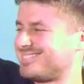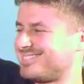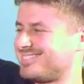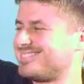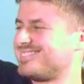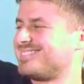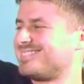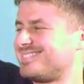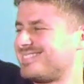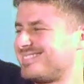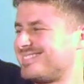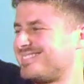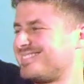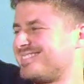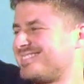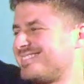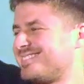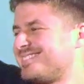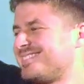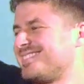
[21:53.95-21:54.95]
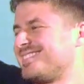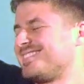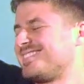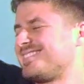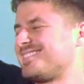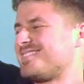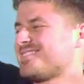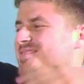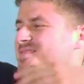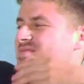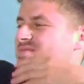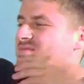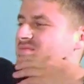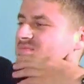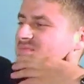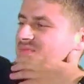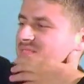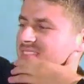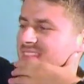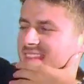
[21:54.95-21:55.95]
it. You got my back. But like
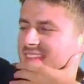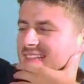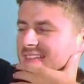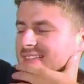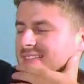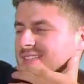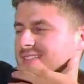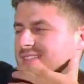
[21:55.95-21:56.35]
magic's like